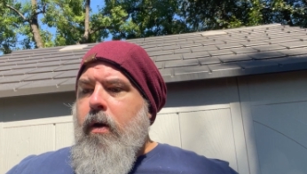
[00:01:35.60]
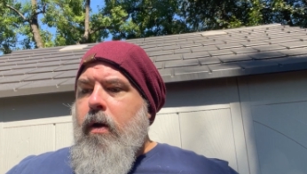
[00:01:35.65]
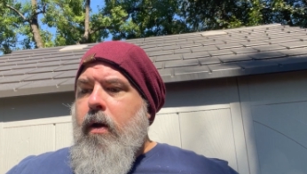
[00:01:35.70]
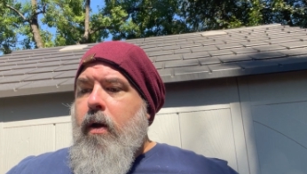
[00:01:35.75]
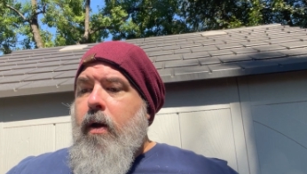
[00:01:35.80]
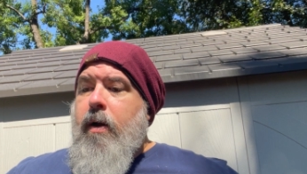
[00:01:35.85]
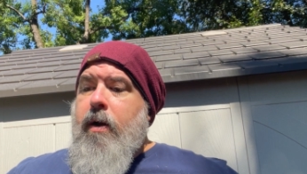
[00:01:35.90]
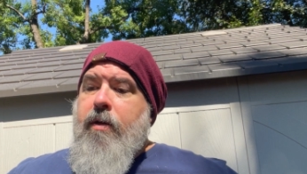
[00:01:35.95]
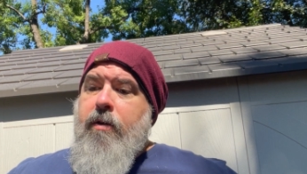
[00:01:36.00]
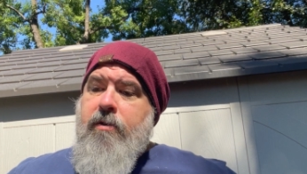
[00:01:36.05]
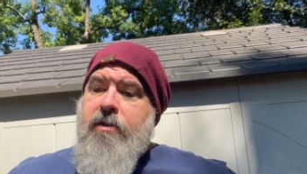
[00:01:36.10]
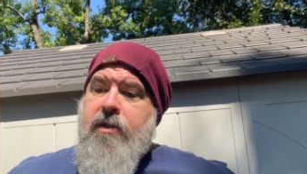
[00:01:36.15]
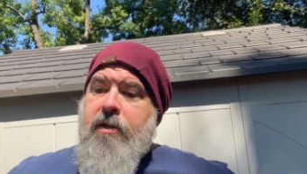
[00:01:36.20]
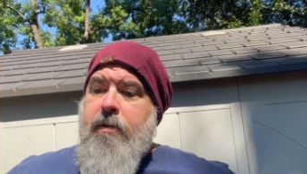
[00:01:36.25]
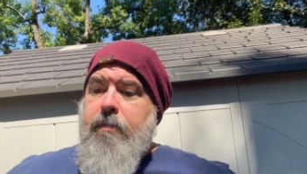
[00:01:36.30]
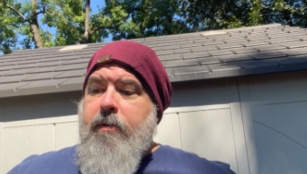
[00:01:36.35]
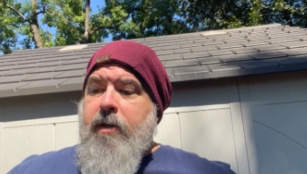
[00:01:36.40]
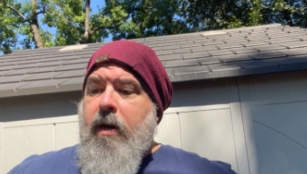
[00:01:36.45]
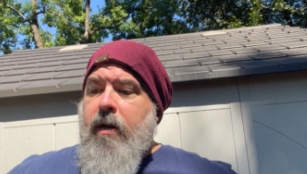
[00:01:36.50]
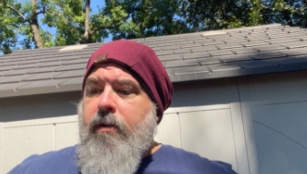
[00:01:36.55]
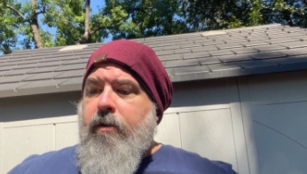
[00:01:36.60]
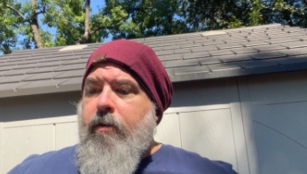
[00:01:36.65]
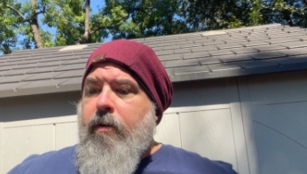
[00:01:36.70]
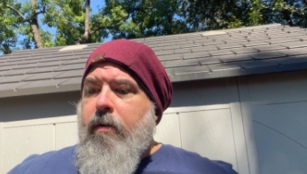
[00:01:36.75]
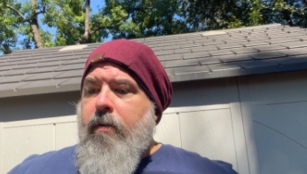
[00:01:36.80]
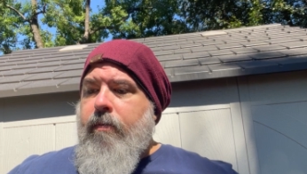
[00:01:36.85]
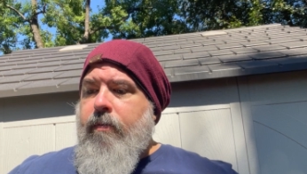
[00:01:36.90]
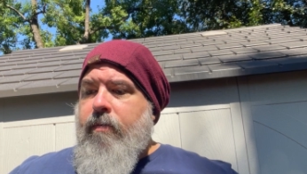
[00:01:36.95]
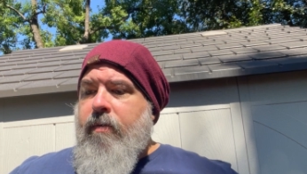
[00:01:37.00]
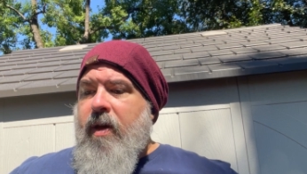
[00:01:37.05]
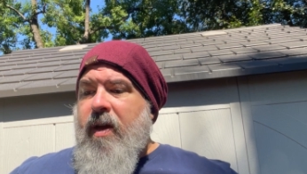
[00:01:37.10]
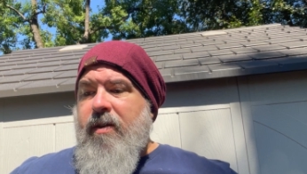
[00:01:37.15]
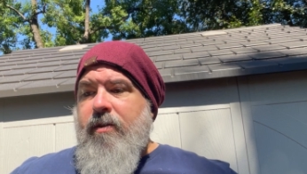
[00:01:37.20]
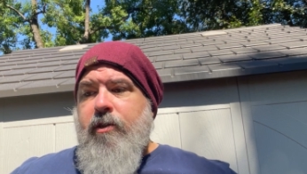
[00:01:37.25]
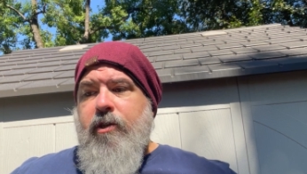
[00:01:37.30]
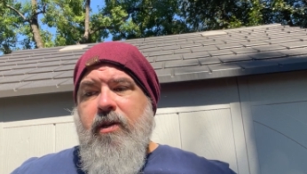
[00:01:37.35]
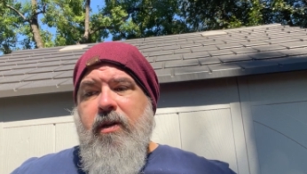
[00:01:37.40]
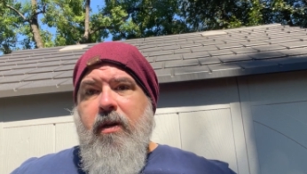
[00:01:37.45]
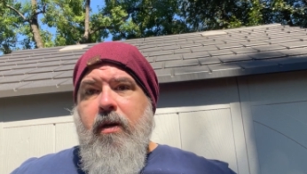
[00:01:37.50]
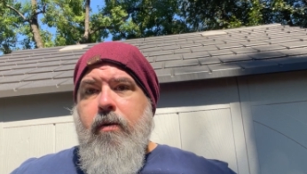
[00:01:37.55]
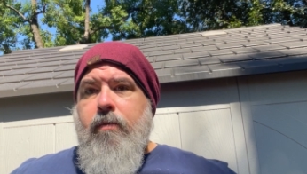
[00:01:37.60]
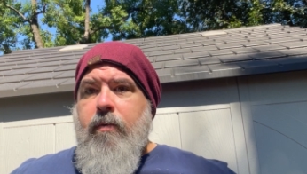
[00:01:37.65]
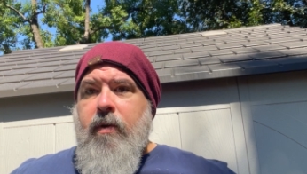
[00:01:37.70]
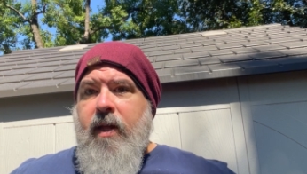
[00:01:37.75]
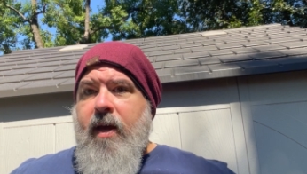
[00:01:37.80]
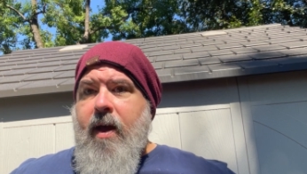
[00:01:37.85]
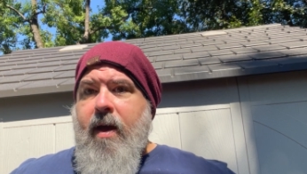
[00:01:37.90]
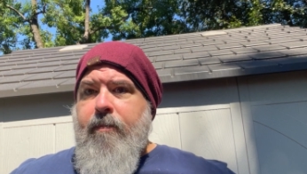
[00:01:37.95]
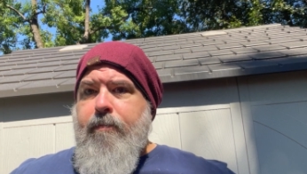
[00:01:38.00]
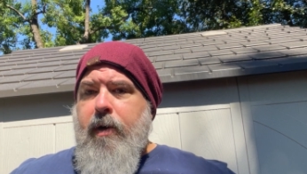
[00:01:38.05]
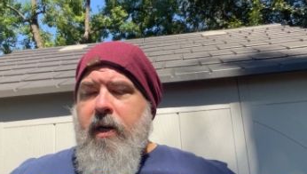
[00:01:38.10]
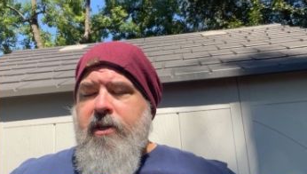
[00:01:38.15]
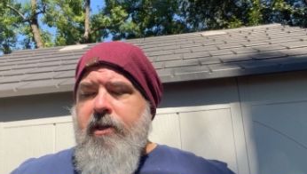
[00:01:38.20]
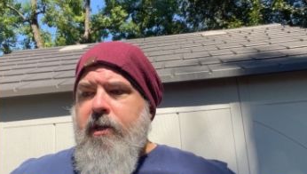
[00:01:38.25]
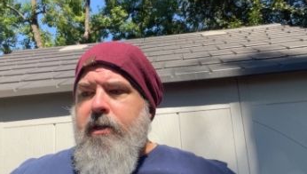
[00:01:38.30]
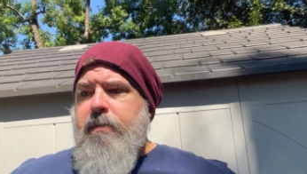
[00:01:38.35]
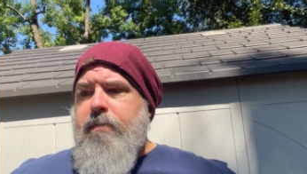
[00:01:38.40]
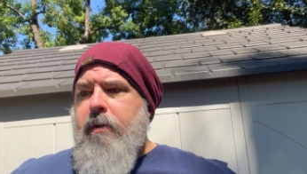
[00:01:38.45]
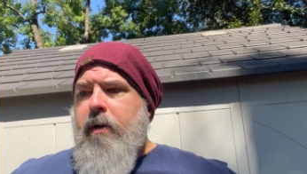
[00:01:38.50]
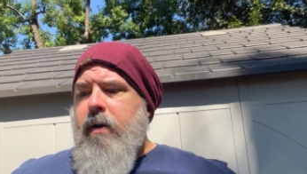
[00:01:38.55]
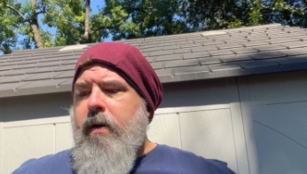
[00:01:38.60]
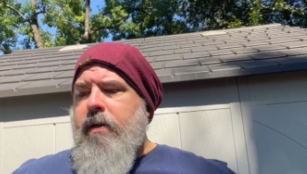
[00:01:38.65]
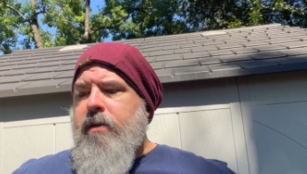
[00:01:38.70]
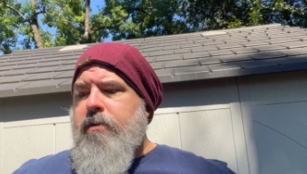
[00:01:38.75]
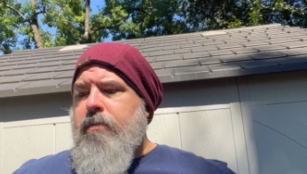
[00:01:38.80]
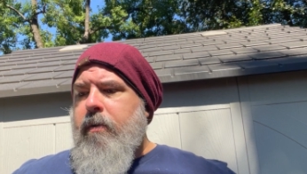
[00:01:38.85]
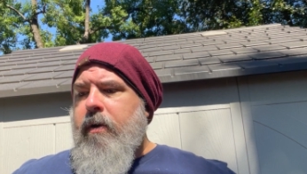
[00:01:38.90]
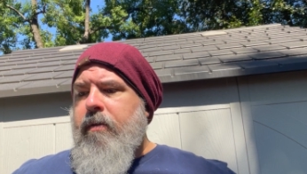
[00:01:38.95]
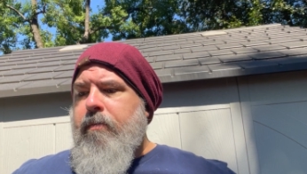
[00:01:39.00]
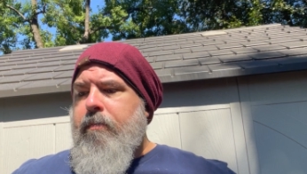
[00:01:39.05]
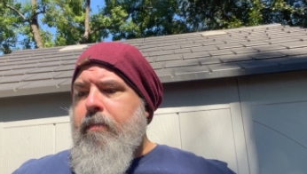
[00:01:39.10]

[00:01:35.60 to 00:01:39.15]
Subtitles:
another sleep doctor that she didn't really have much experience with,